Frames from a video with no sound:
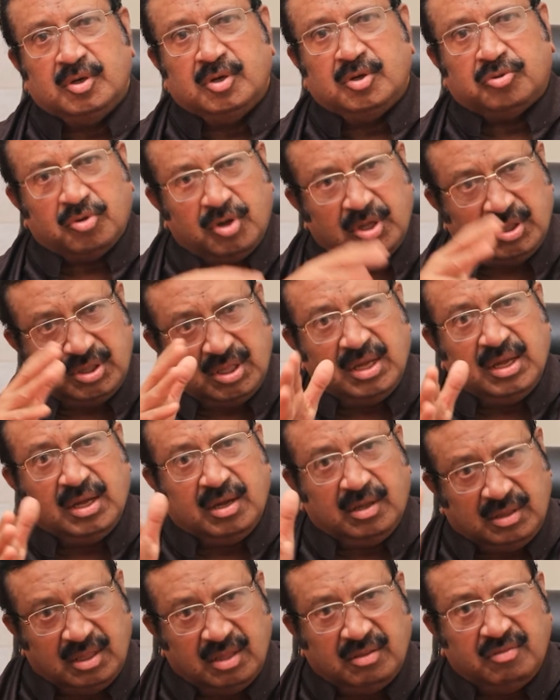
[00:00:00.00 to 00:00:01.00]
So I think
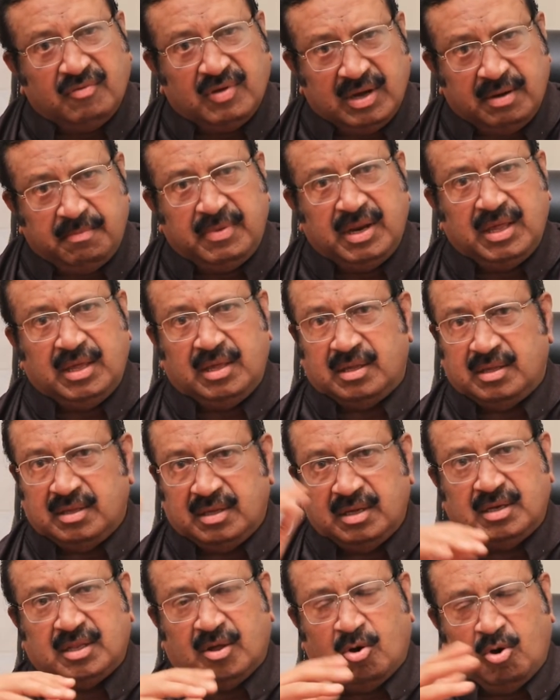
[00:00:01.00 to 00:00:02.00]
this is for MD.
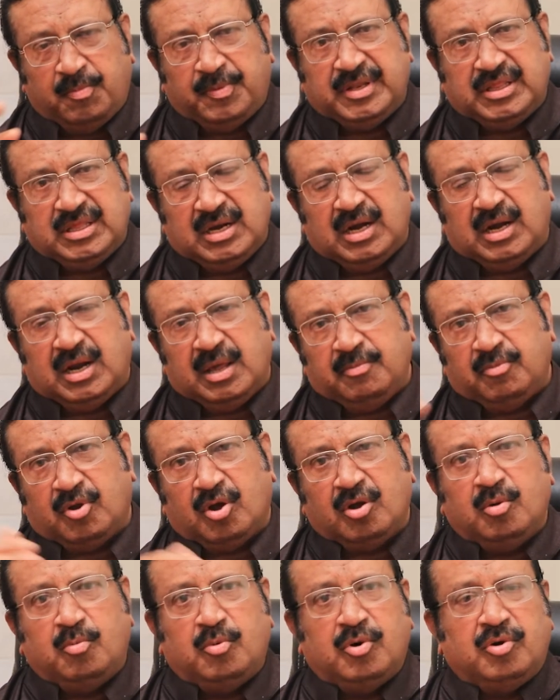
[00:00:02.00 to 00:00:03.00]
It's the open secret I am
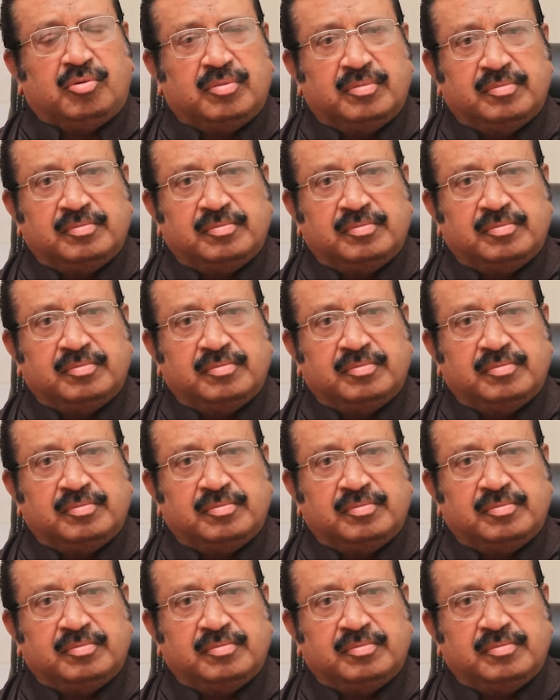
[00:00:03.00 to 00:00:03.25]
talking about.